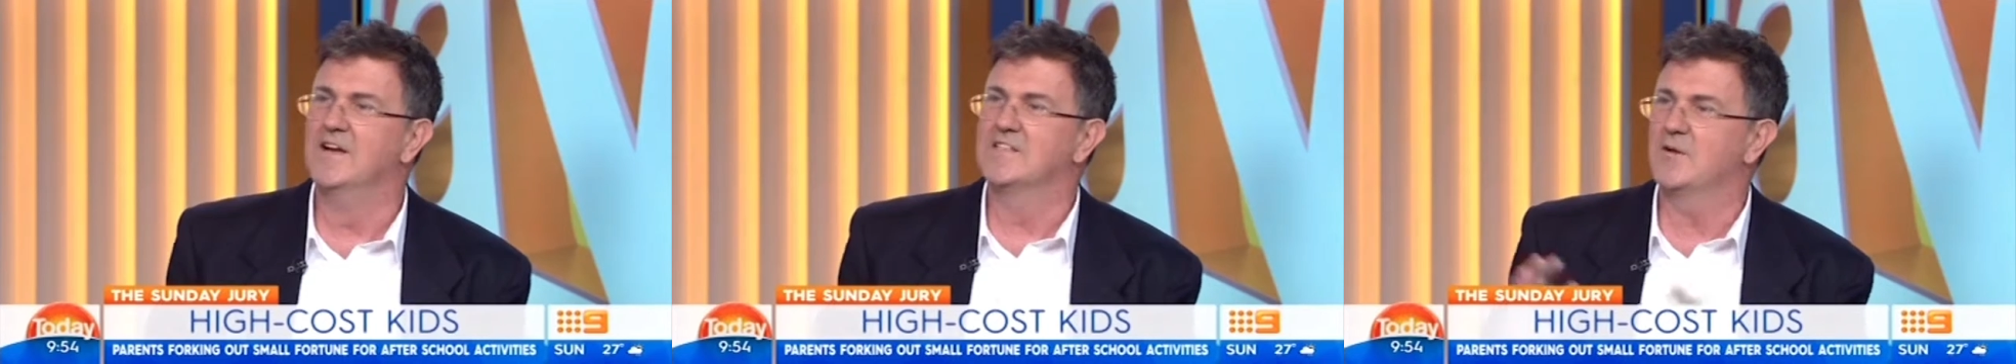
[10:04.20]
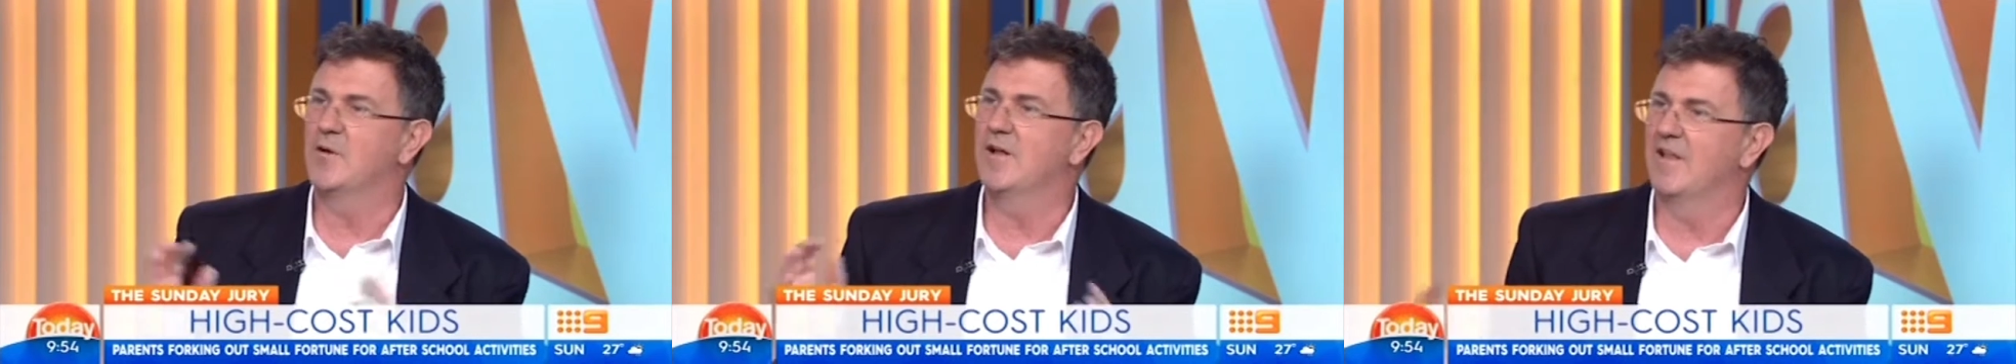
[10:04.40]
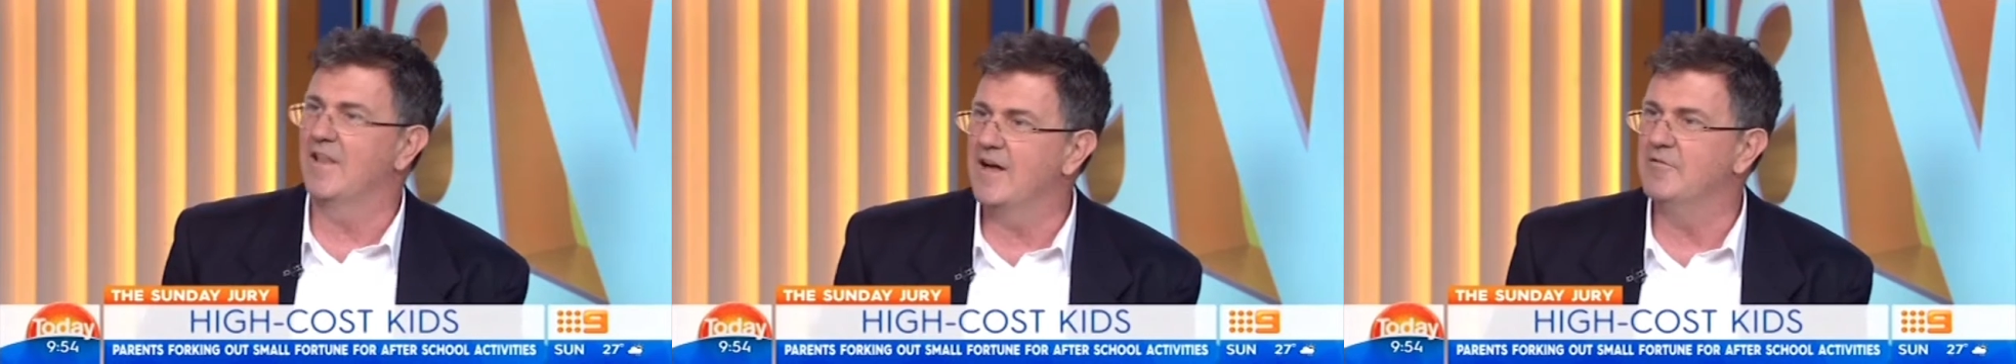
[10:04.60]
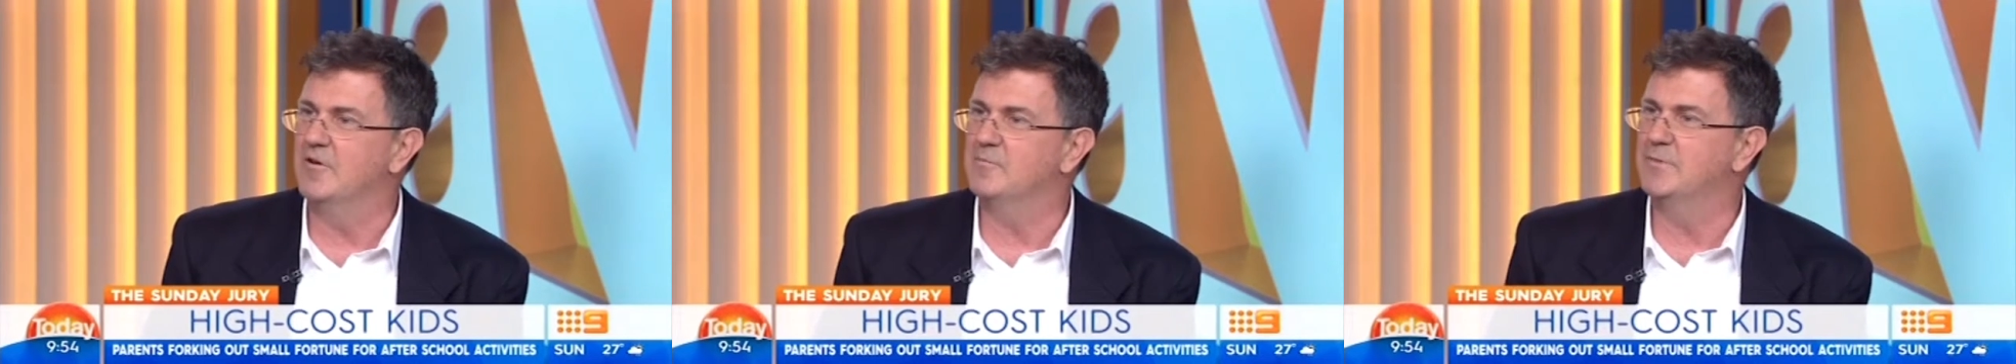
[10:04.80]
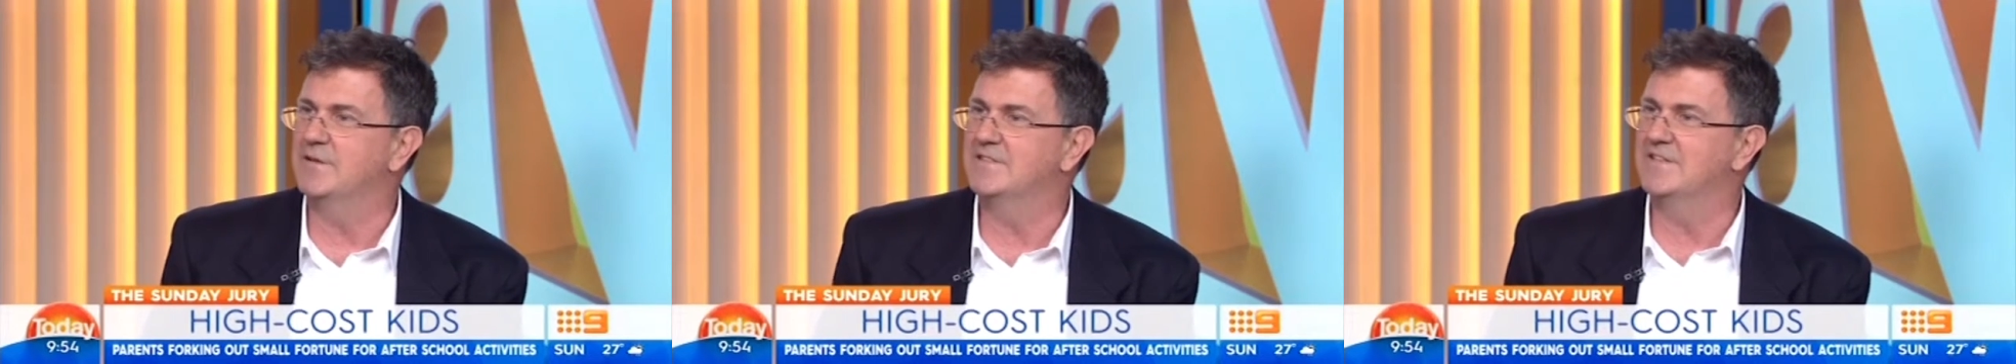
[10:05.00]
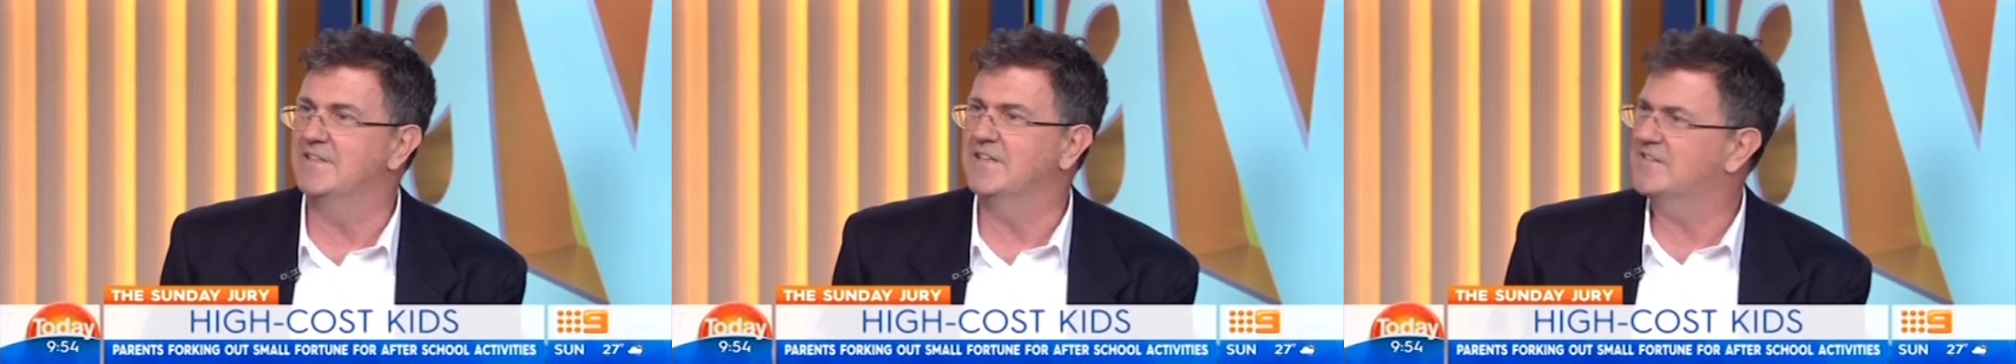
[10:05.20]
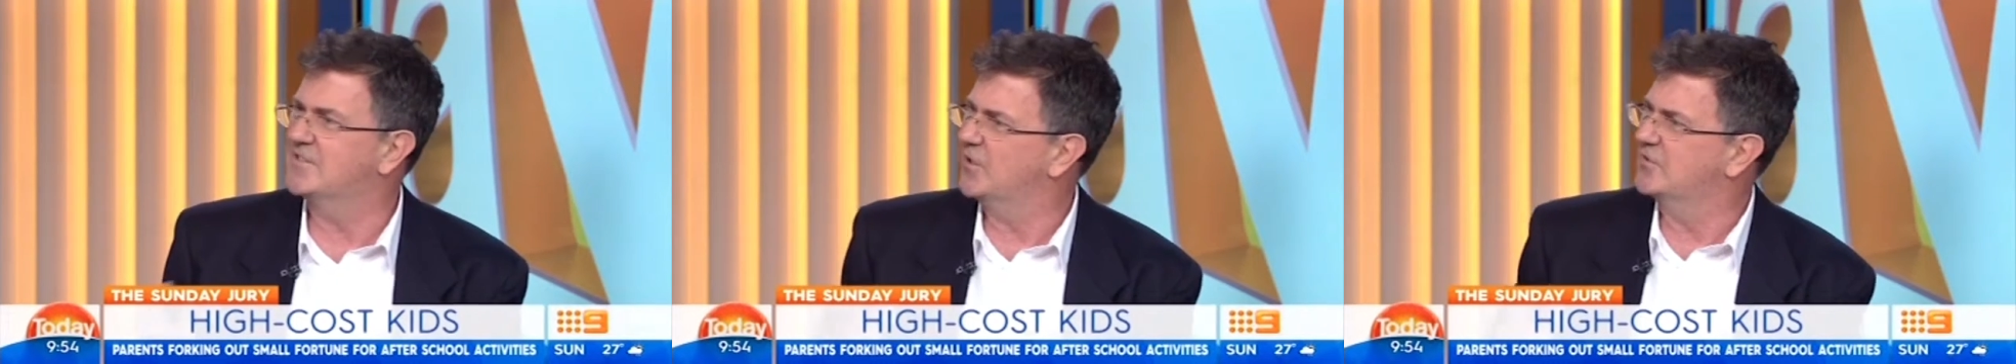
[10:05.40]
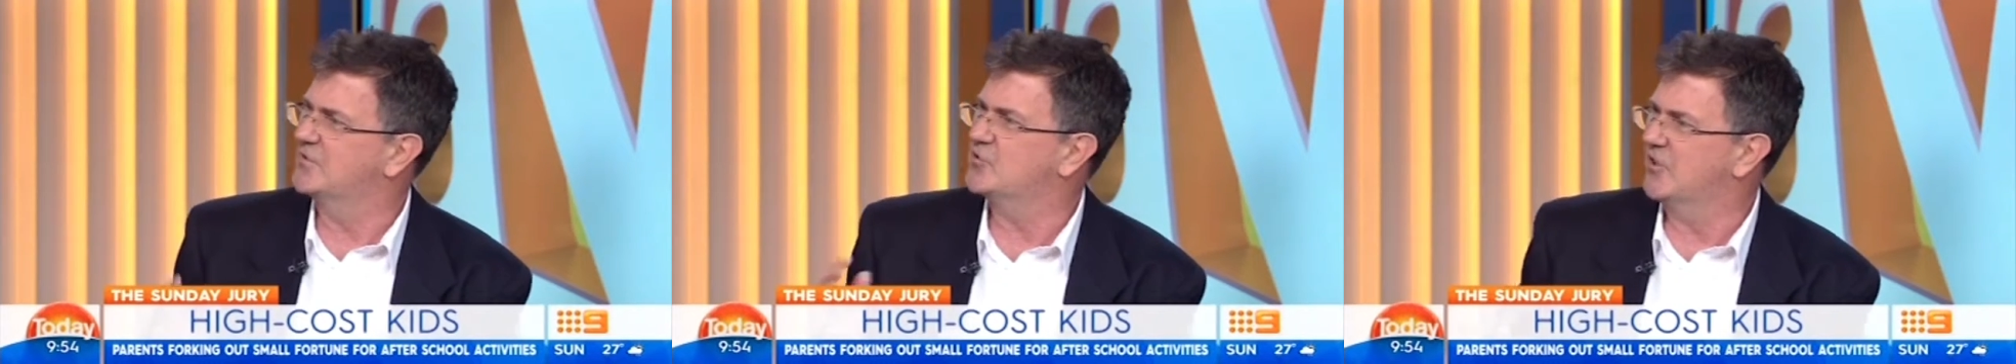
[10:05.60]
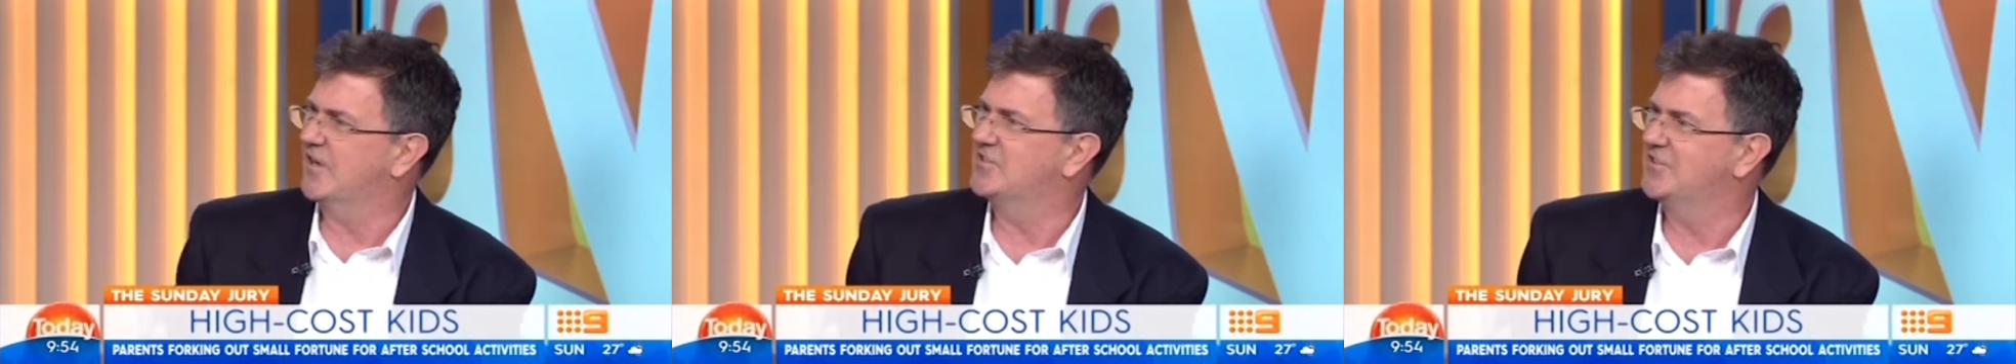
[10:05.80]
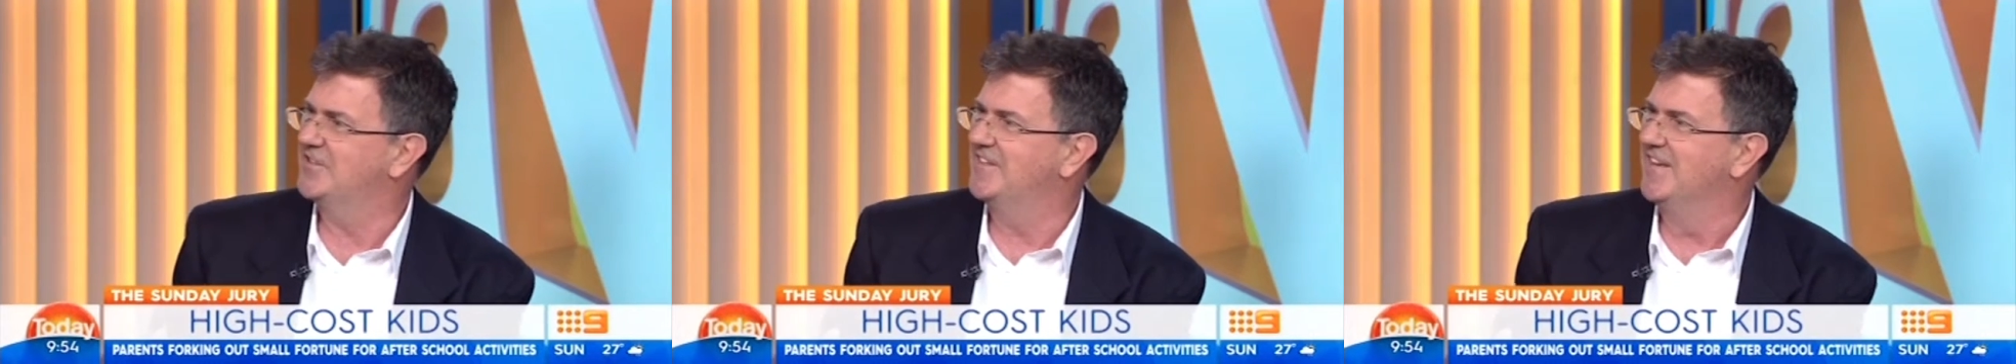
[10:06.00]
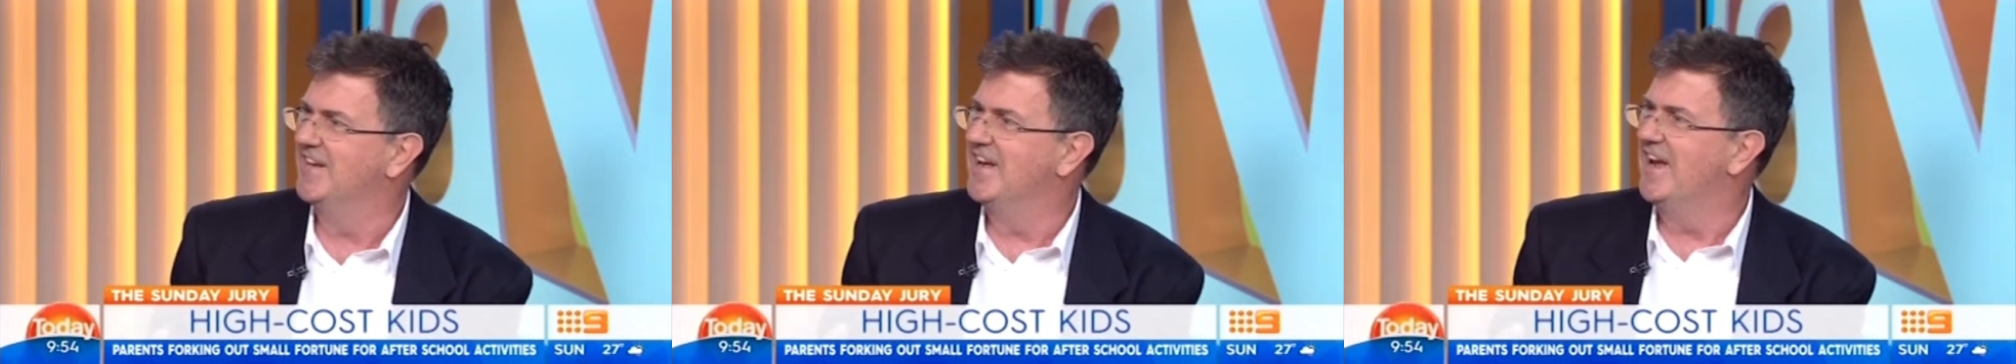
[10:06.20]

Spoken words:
so I love it. But it's so structured,